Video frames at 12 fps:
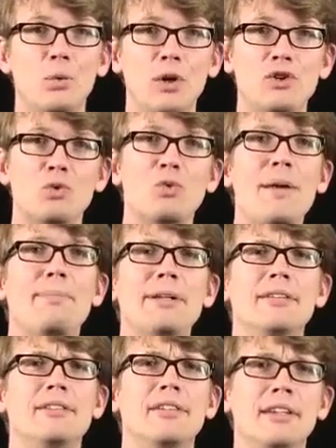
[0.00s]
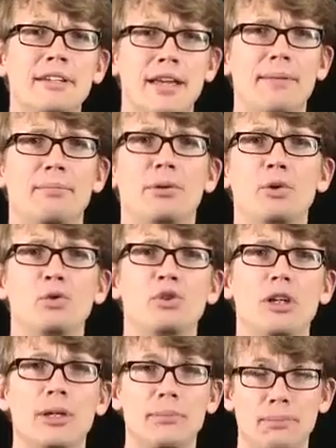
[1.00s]
which ripens and can
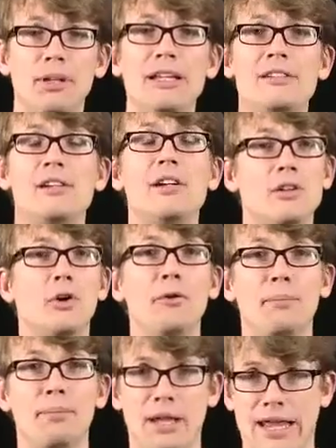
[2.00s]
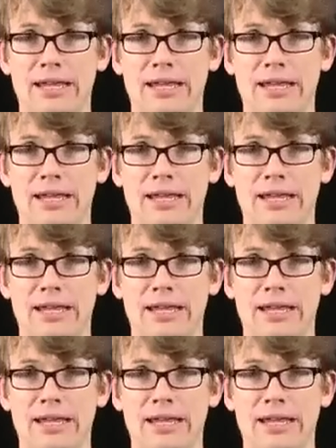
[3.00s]
produce a complete adult